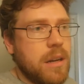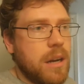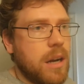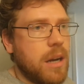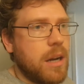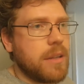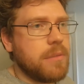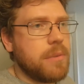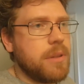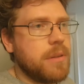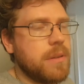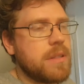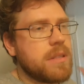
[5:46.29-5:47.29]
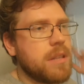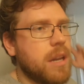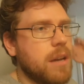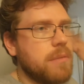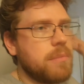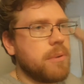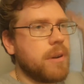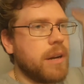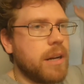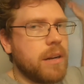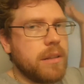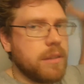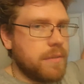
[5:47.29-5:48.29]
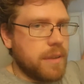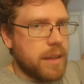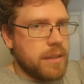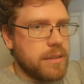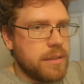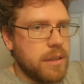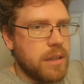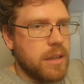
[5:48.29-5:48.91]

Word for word: Uh, and then we noticed that we put our hand on the vent.